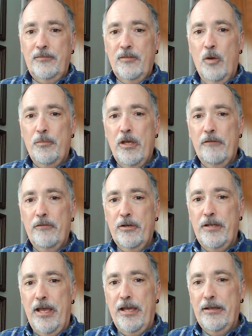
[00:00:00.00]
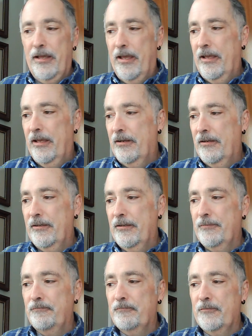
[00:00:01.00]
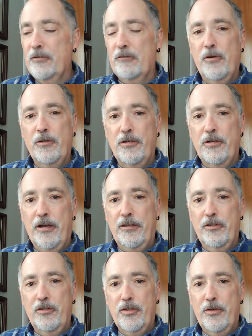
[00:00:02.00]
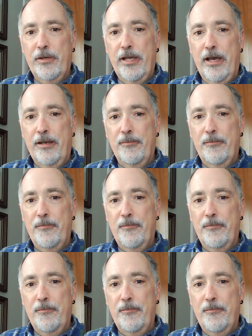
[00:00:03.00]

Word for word: Hope you have a good day, and um, look forward to talking to you again.